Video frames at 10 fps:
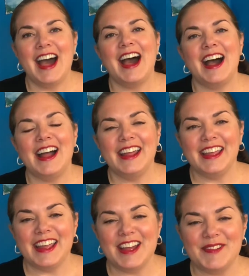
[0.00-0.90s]
I
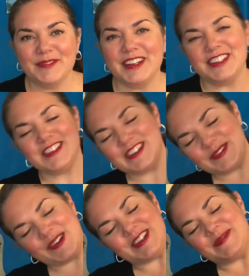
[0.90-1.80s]
am reaching
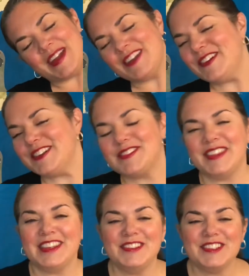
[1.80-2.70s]
towards my goals with
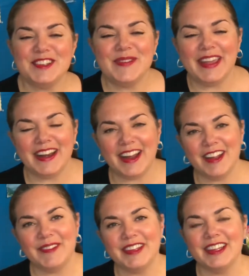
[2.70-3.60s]
YouTube, and I
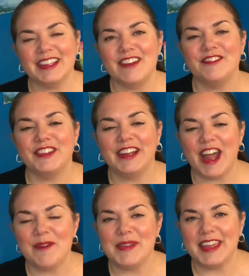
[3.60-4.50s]
would love for you to
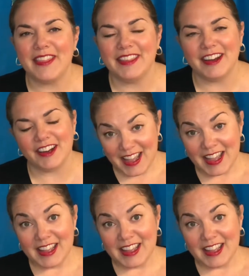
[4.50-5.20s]
help me get there.